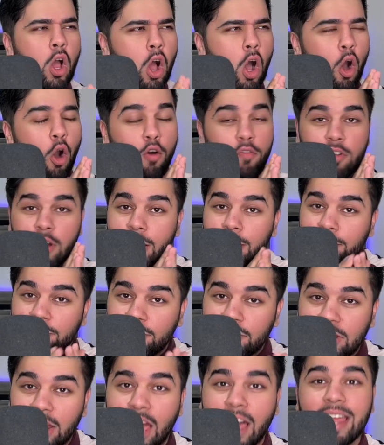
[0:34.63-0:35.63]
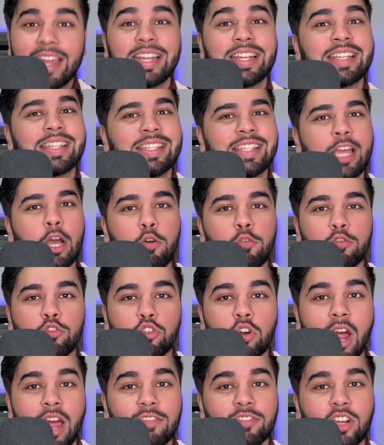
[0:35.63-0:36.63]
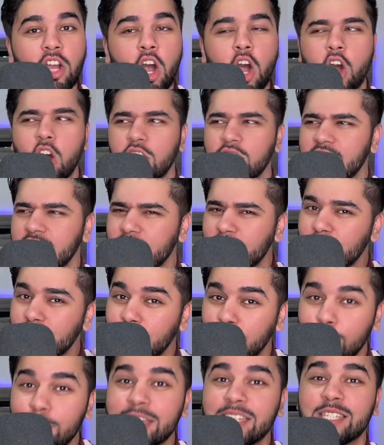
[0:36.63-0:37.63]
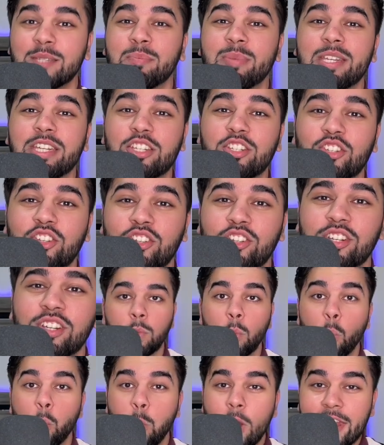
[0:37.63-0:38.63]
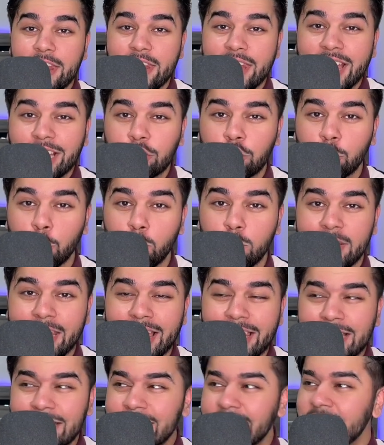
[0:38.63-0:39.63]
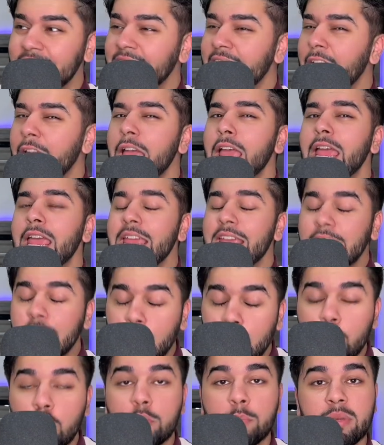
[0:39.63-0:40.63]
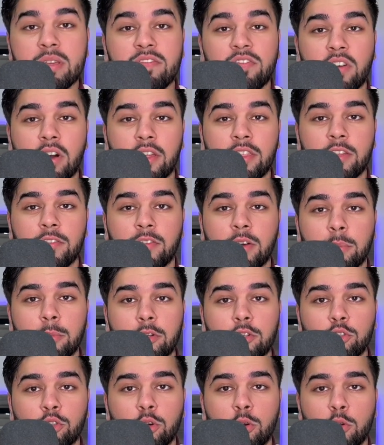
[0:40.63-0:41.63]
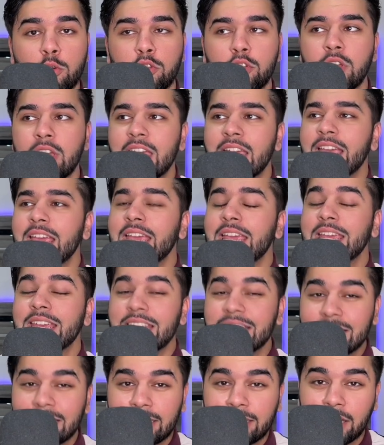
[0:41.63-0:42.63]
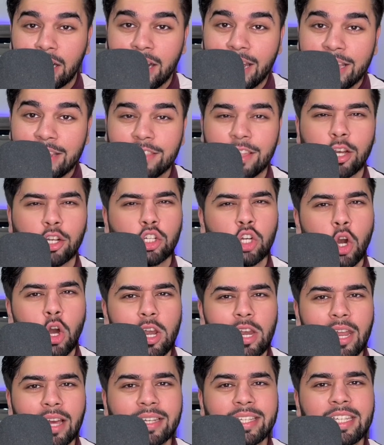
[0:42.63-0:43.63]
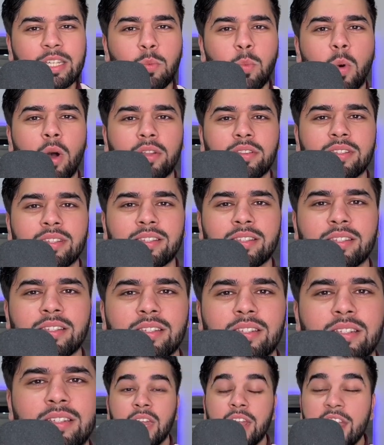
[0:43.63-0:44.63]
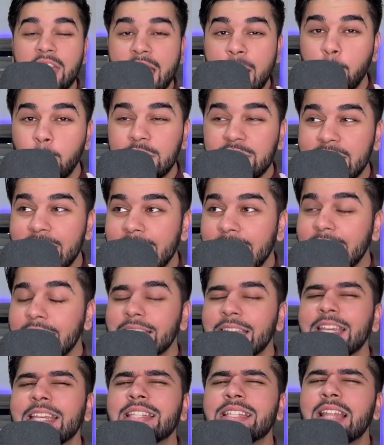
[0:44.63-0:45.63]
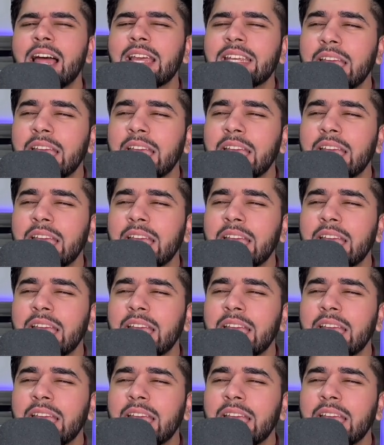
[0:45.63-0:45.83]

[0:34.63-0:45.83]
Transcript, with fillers: of flying self-drive cars and free speech. When in actual reality, it couldn't be further from the truth. He's a guy that got lucky once. Nowadays, he's like